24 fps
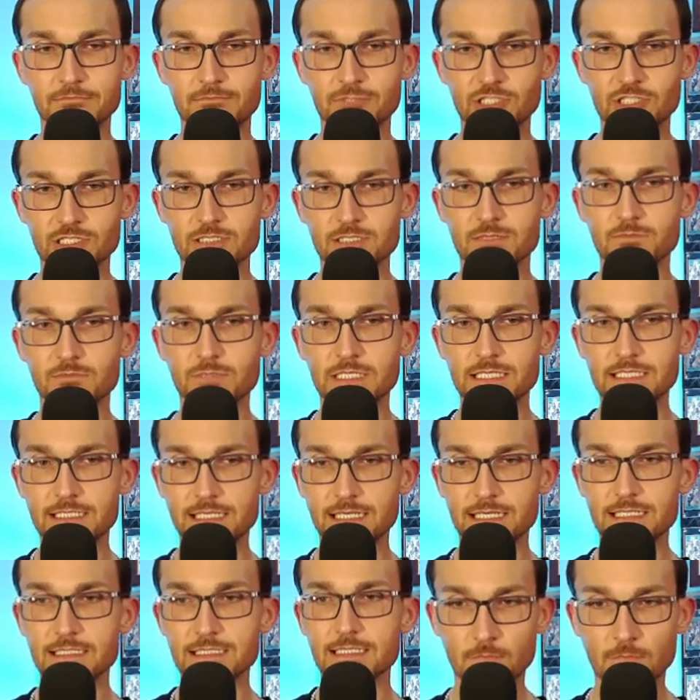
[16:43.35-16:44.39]
just
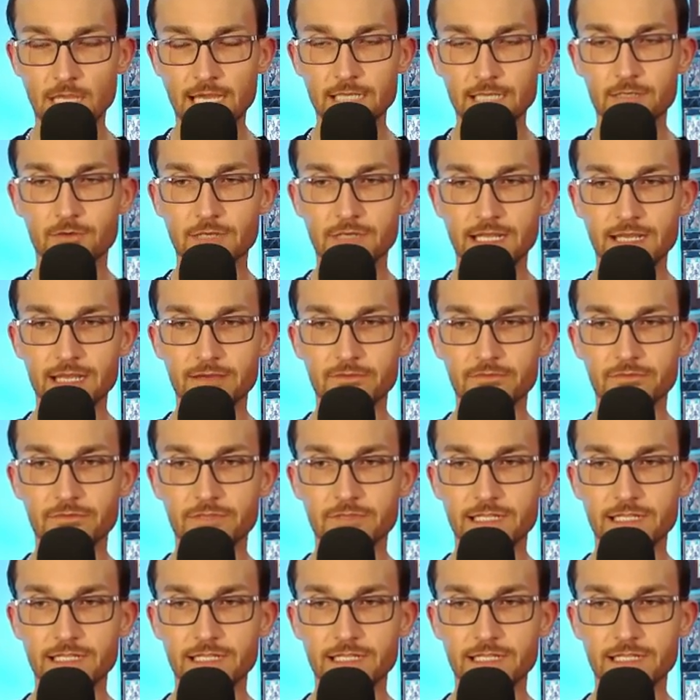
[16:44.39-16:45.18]
because I don't have